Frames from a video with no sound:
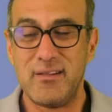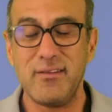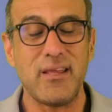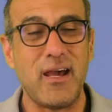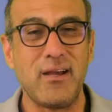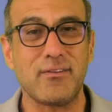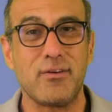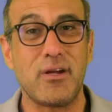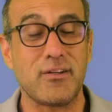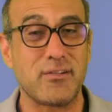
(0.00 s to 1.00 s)
These acts
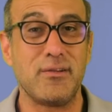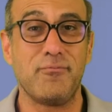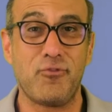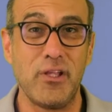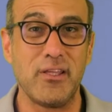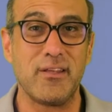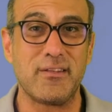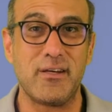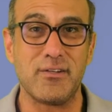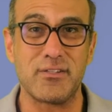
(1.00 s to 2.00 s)
are actually really
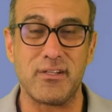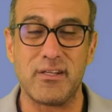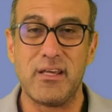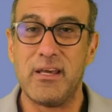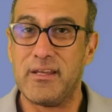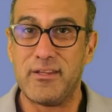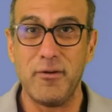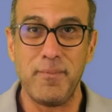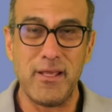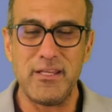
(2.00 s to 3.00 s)
intelligent.
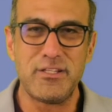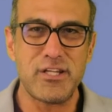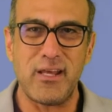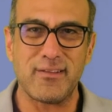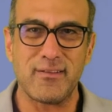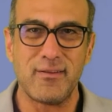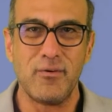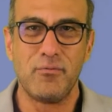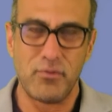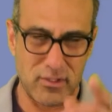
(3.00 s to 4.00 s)
They're playing
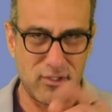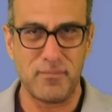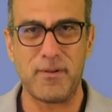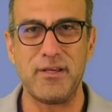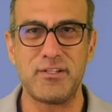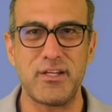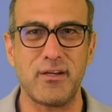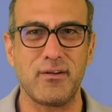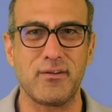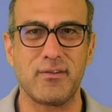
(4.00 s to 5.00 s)
chess while you're playing
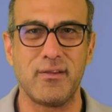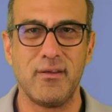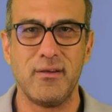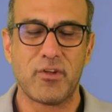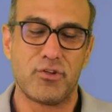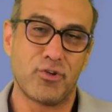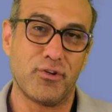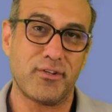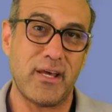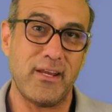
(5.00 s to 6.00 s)
checkers.
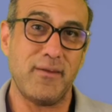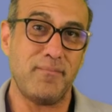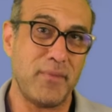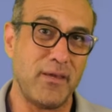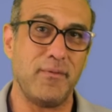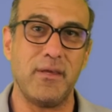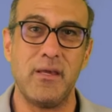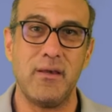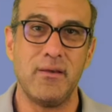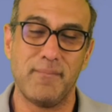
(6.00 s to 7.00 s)
Short-sighted? Maybe.
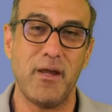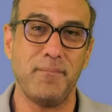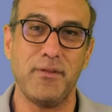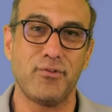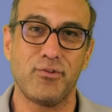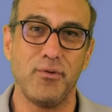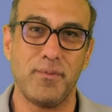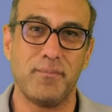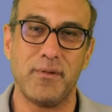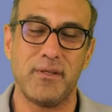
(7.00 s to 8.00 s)
It might be
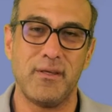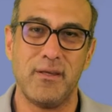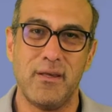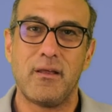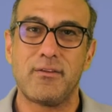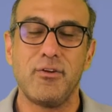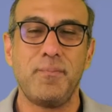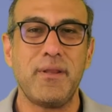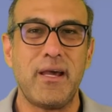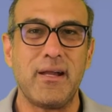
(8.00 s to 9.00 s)
stupid, but a
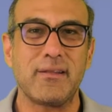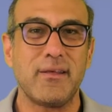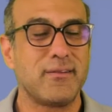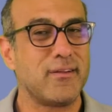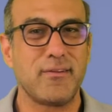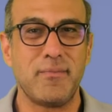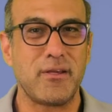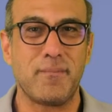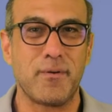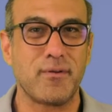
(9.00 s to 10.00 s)
stupid act doesn't
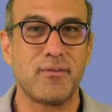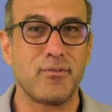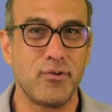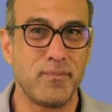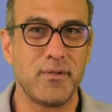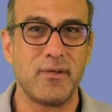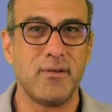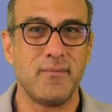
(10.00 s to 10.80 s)
make a person stupid.